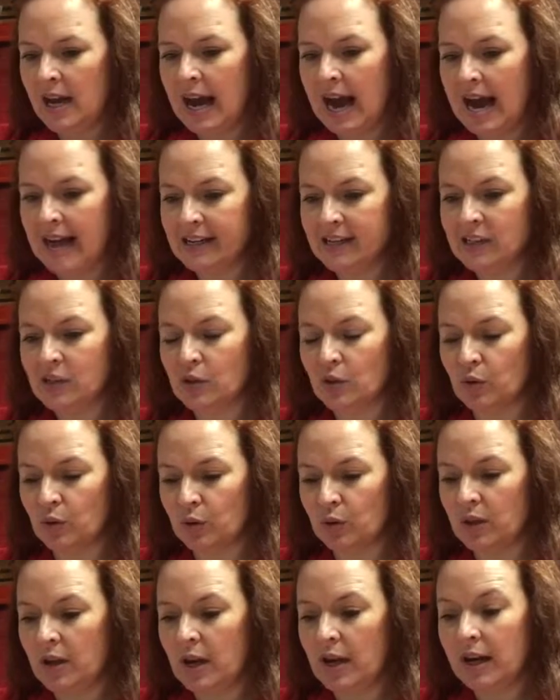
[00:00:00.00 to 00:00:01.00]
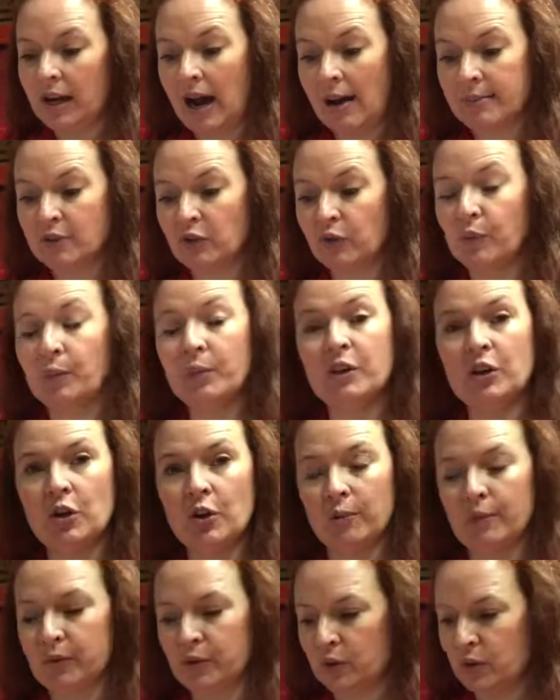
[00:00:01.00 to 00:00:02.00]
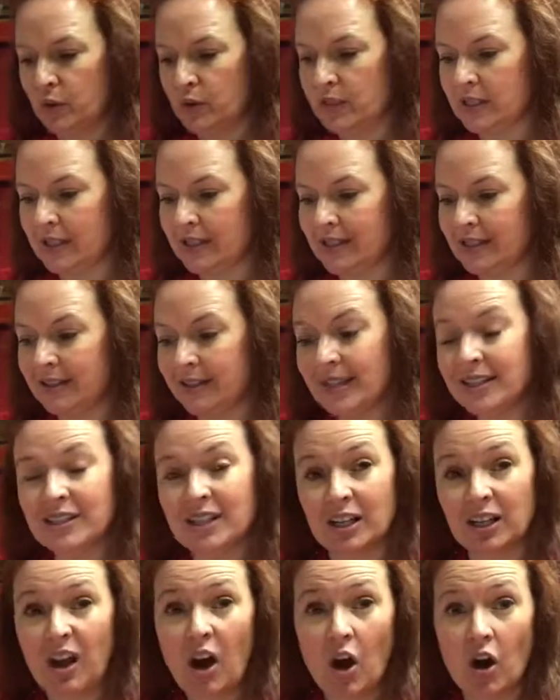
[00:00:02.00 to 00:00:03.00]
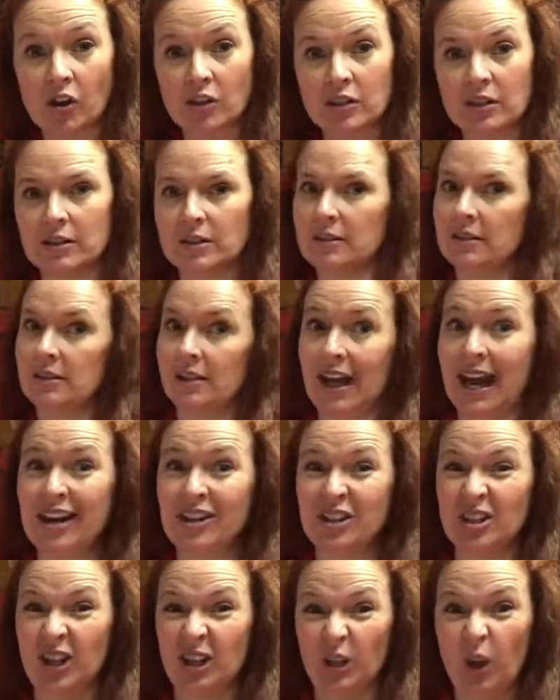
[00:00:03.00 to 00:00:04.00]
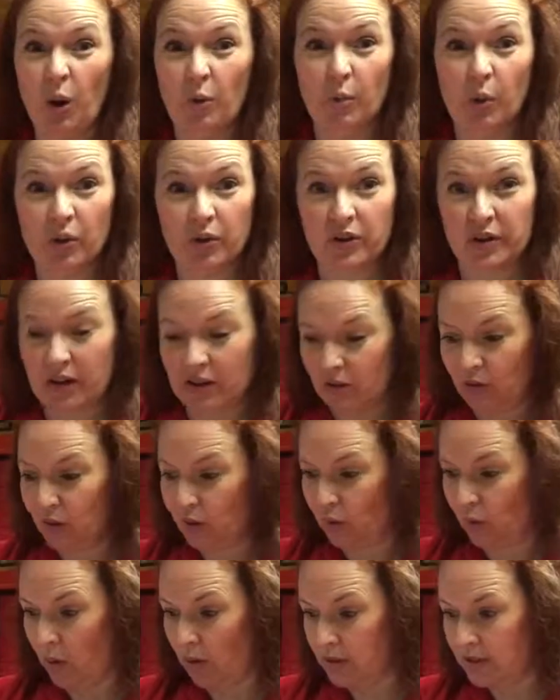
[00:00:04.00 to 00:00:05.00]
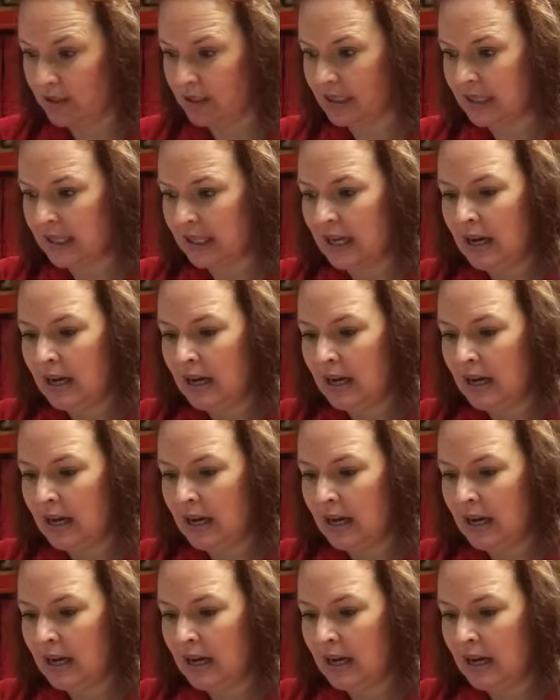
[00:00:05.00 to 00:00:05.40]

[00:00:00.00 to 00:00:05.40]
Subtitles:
and school comes from renewable sources? That's a lot. It's actually a lot more than I thought it was.